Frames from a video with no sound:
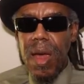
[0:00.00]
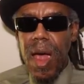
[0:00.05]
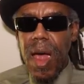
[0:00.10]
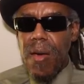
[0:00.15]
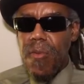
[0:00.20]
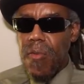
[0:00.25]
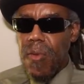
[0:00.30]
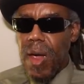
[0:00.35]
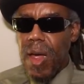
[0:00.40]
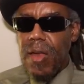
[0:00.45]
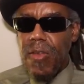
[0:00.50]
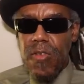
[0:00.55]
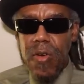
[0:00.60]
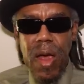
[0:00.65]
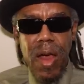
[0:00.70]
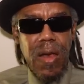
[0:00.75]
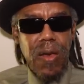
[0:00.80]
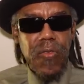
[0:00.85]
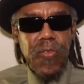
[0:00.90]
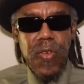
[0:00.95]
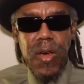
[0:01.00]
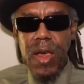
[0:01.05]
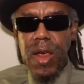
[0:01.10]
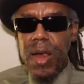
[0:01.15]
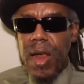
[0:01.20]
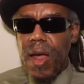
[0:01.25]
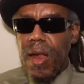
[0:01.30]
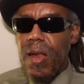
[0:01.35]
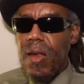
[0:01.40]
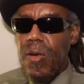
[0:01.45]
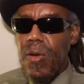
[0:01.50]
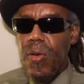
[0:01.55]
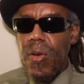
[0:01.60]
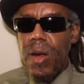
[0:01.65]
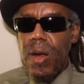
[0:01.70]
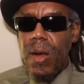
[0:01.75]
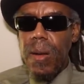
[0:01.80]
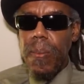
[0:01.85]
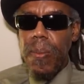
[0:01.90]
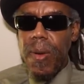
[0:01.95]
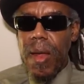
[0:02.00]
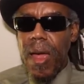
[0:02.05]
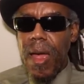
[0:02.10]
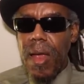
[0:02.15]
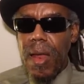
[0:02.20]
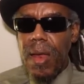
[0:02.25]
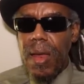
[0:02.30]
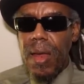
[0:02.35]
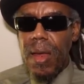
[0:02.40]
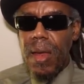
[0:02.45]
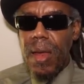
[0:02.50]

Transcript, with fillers: Iran tried to fucking have a nuclear plant.